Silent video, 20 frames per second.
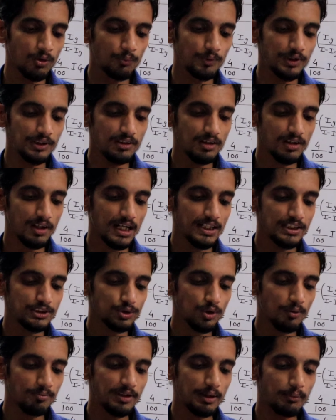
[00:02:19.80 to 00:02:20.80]
With the
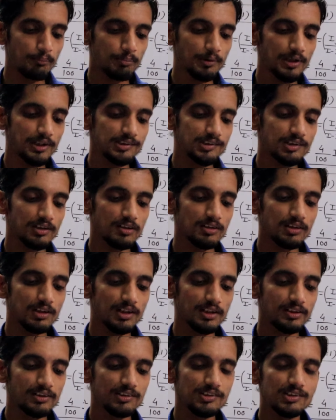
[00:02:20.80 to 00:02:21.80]
rise of temperature, the
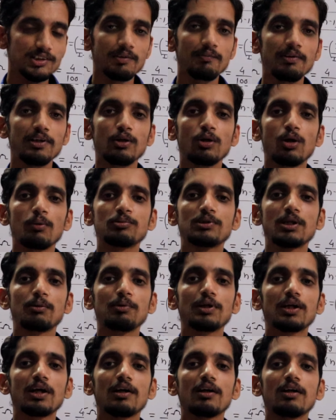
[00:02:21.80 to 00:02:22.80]
resistivity of
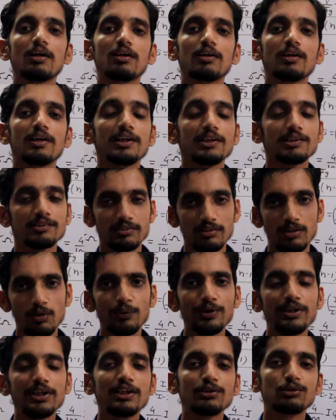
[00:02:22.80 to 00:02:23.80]
semiconductor is.
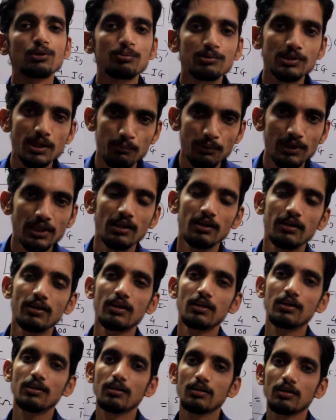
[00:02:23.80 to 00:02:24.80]
Now in case of
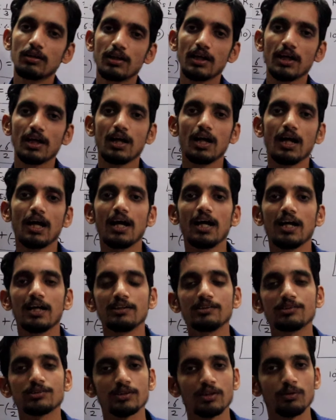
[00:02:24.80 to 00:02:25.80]
semiconductor,
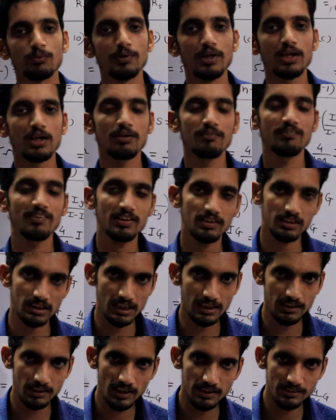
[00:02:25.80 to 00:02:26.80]
as we are aware
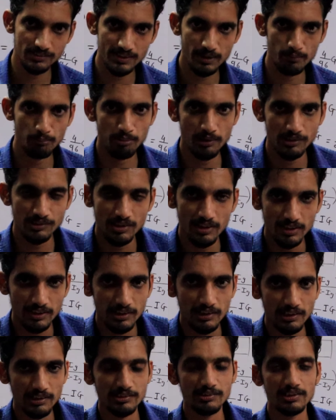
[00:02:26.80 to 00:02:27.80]
that as temperature
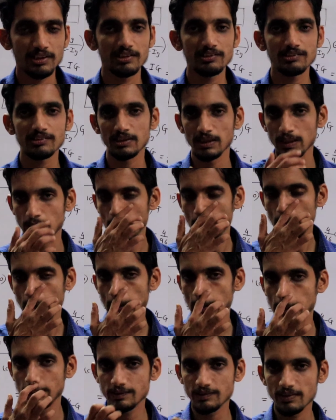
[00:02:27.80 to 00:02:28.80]
increases,
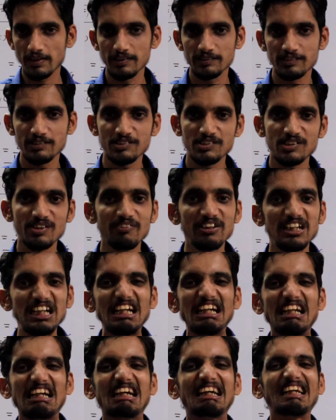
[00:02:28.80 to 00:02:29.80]
its
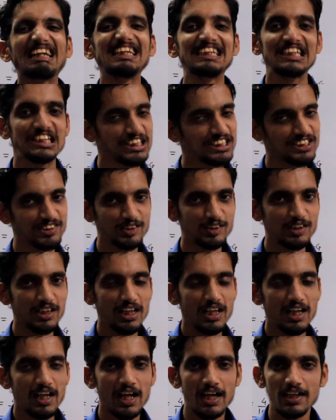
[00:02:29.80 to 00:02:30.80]
resistivity decreases
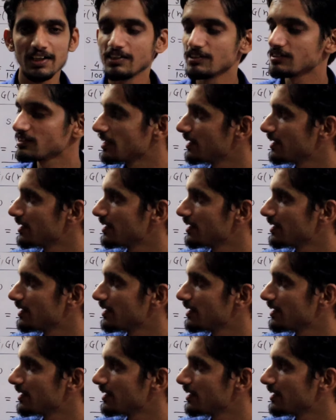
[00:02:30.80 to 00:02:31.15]
and its